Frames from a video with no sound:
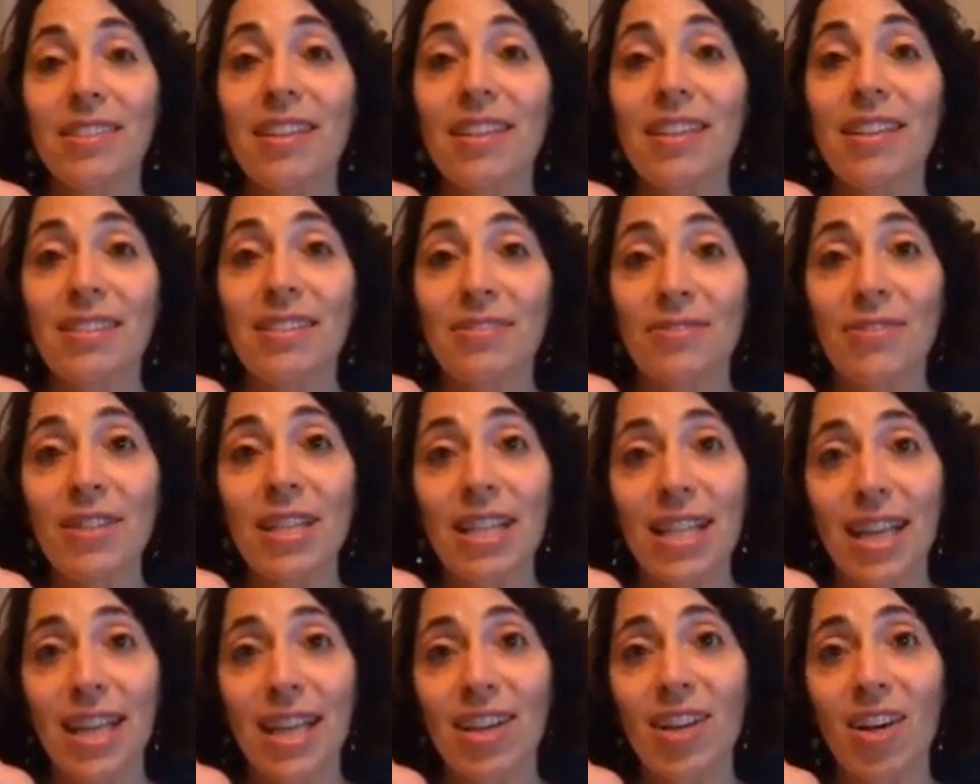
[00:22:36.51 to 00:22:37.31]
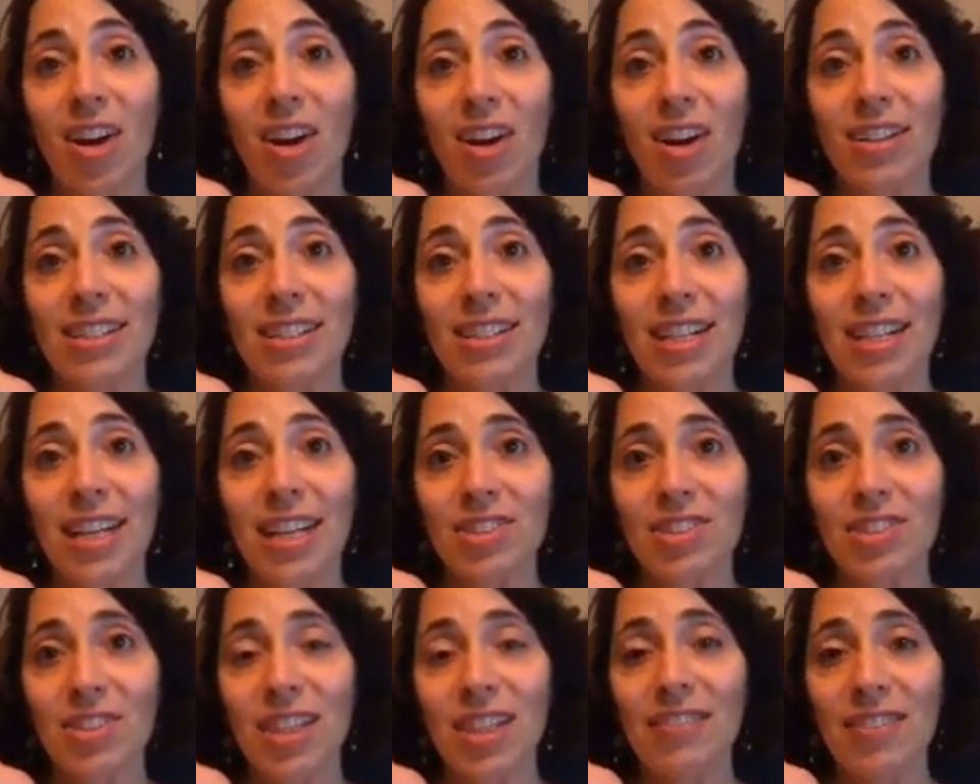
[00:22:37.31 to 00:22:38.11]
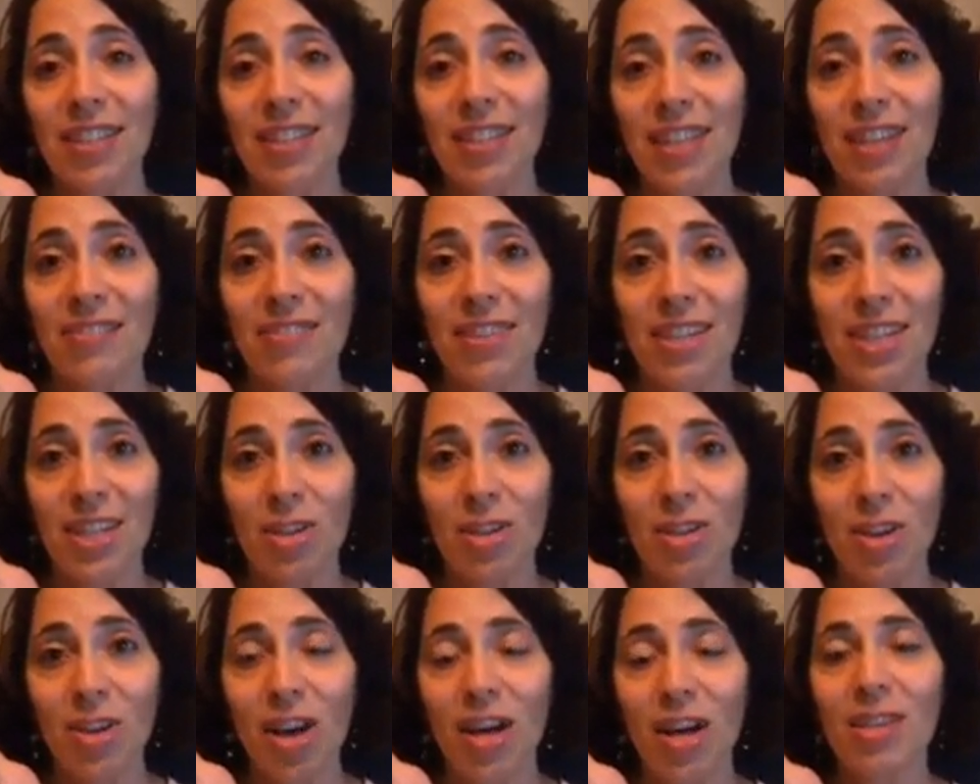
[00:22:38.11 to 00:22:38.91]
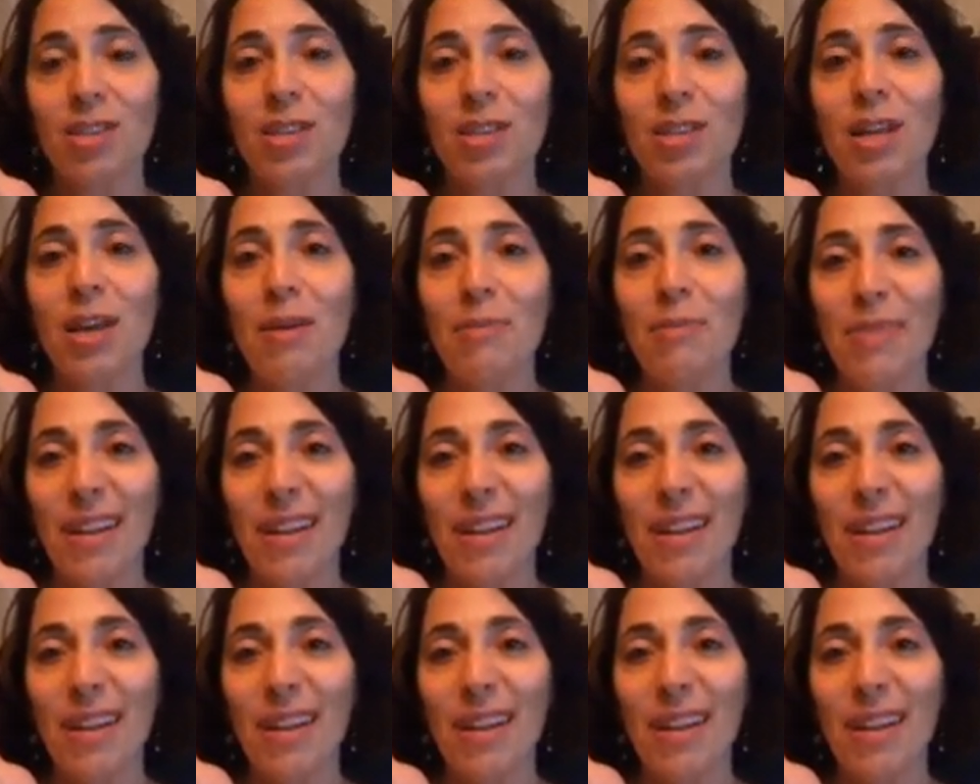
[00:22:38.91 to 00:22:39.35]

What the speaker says: They feel like calls, actually. They feel like video calls.